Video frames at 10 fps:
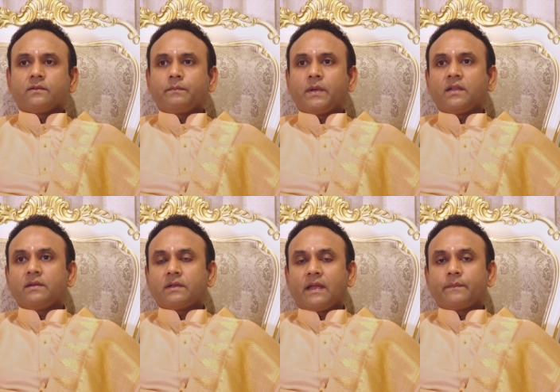
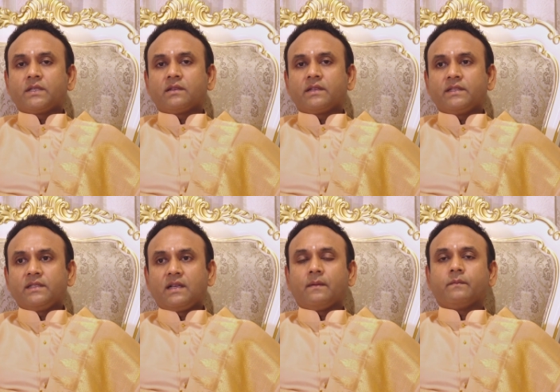per capita
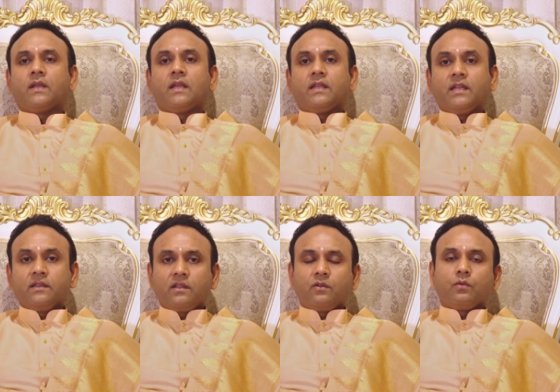income
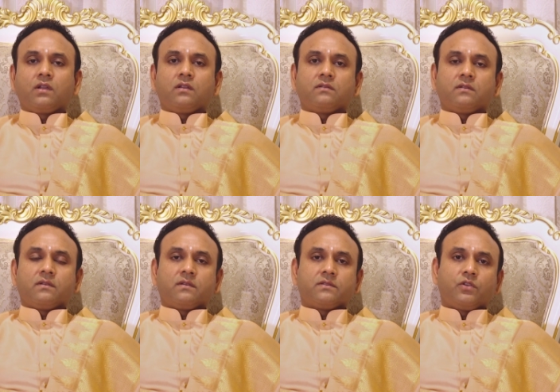in the
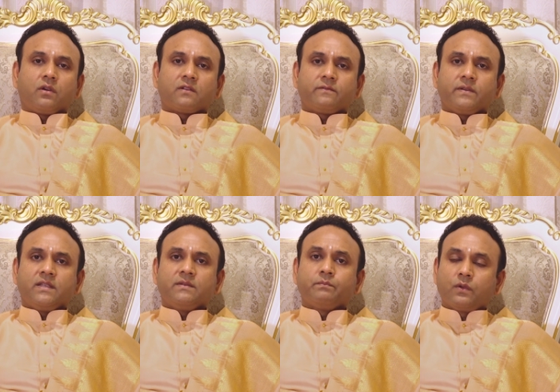rural
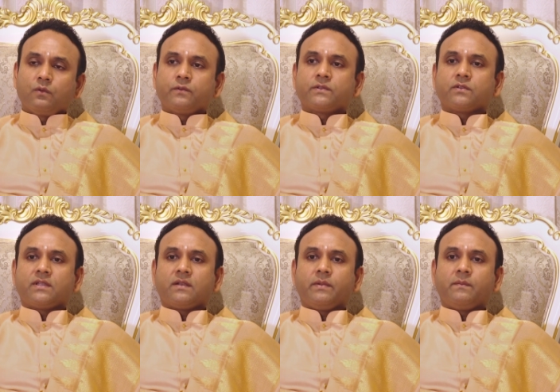geography improves so
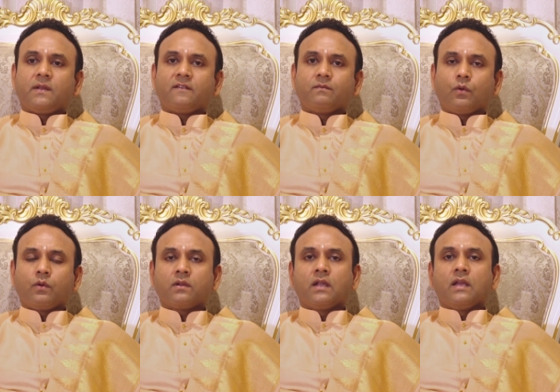that people have
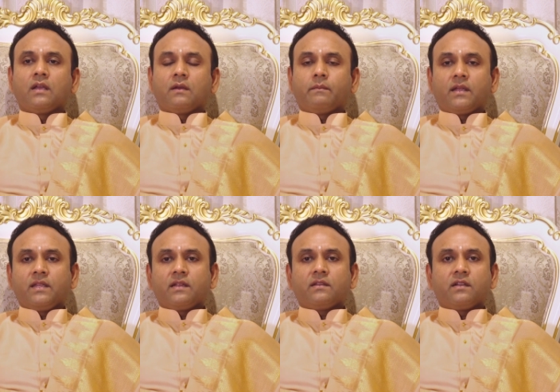more
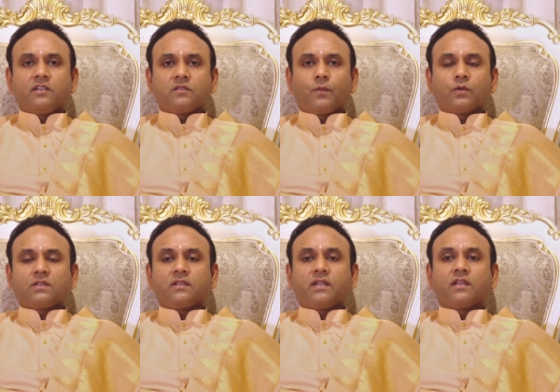money at their
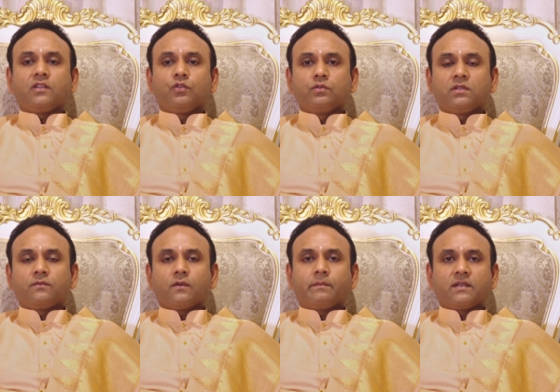disposal and they can use it
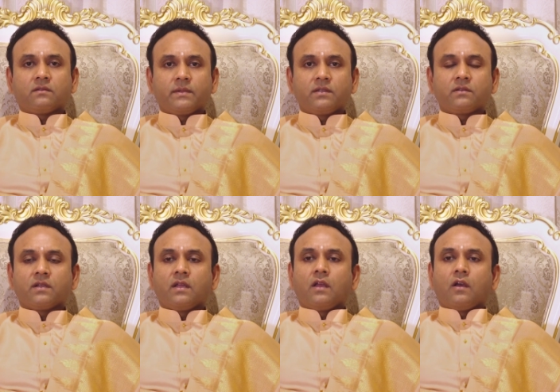for betterment
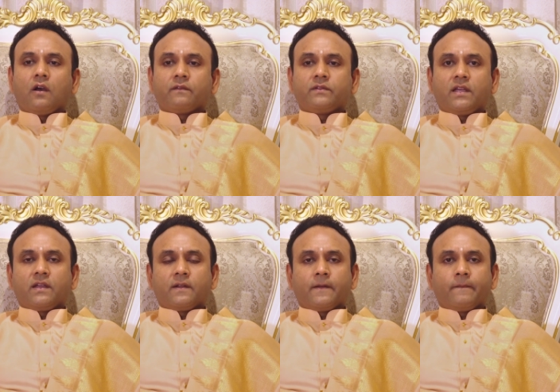of
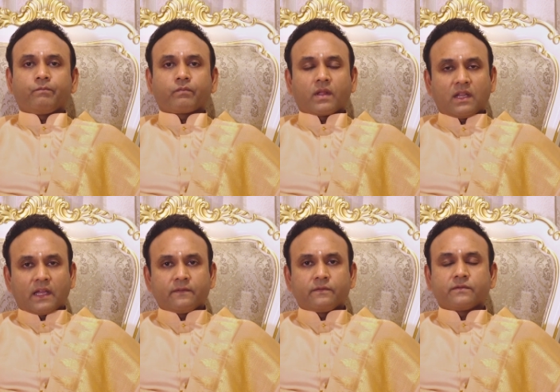their
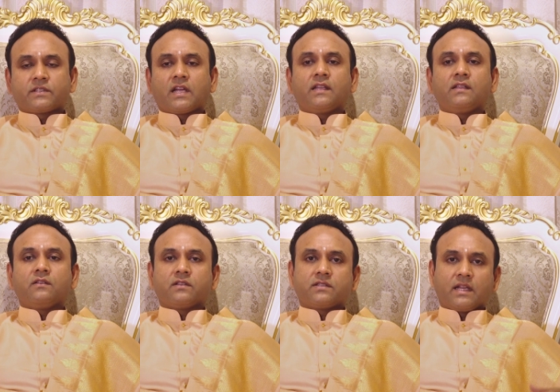
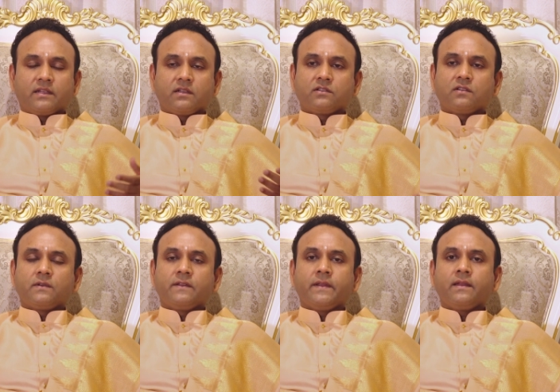lifestyle or standards of
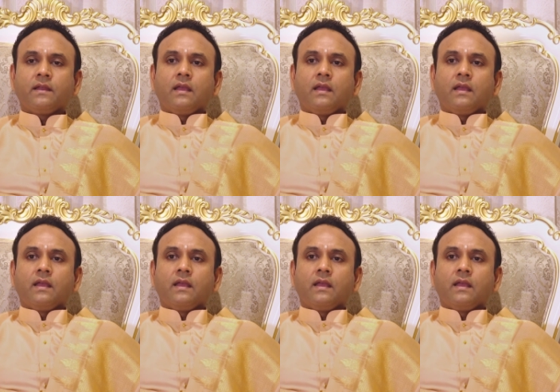living.